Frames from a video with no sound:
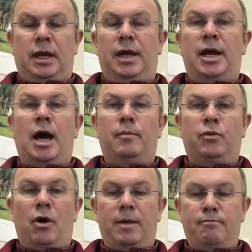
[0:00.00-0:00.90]
an
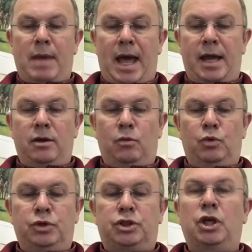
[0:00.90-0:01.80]
upright man
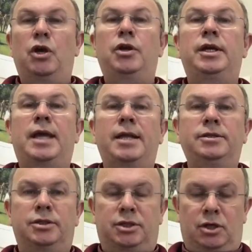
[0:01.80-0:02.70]
would turn
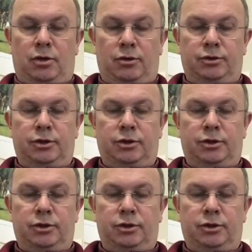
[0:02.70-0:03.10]
against God